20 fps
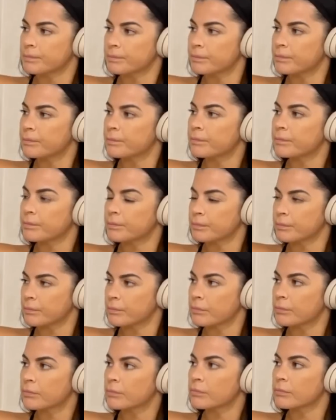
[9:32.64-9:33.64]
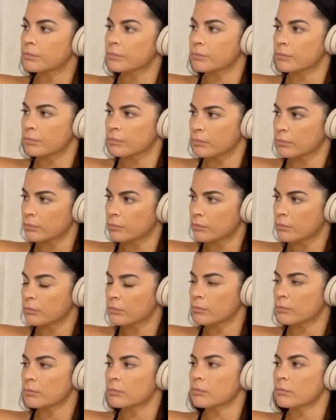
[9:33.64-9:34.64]

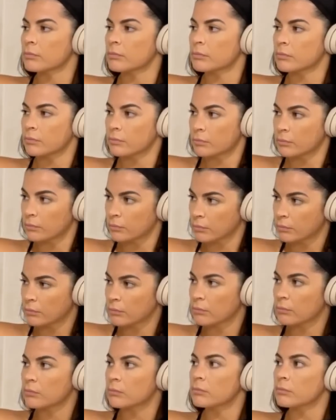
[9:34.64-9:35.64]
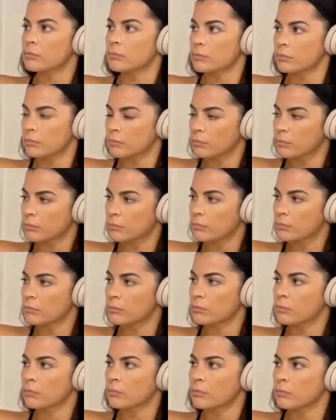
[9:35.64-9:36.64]

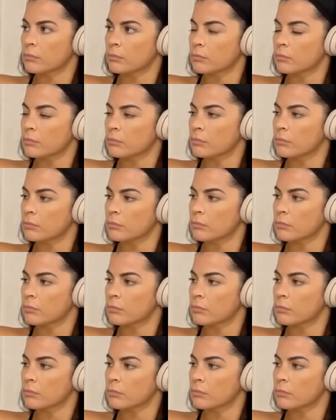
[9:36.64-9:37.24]
The person shown says nothing.